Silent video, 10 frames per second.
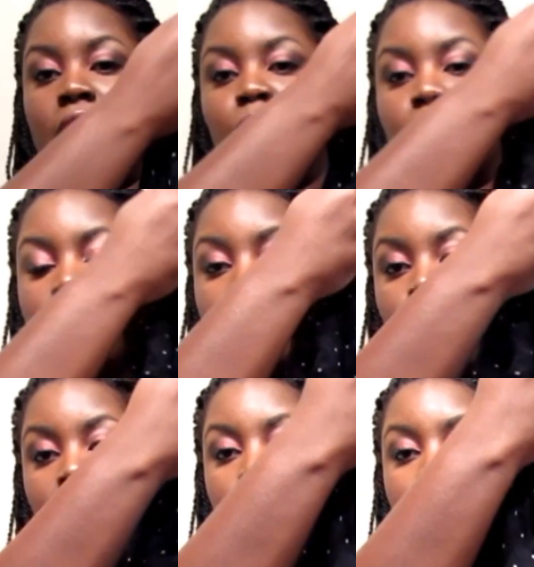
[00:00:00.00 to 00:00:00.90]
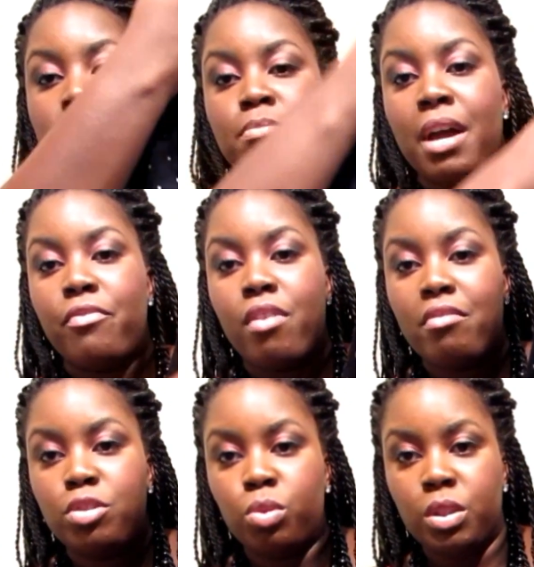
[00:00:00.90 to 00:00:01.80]
This is my
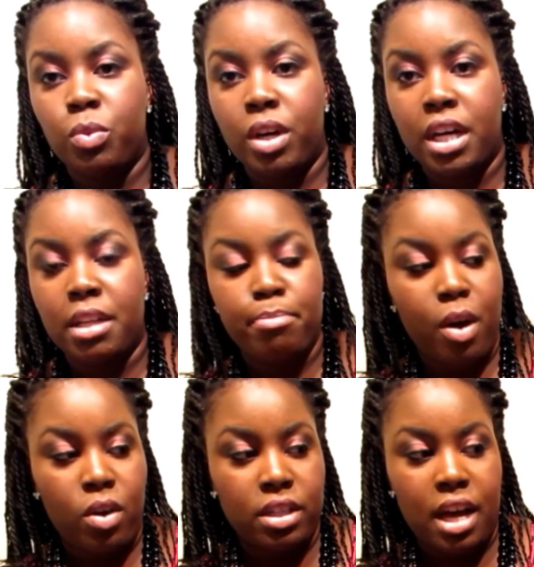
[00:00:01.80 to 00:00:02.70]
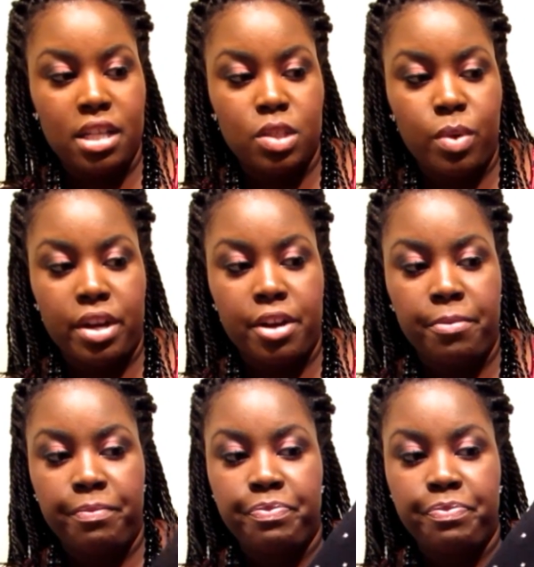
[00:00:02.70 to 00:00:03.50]
Forever 21 polka dot sweater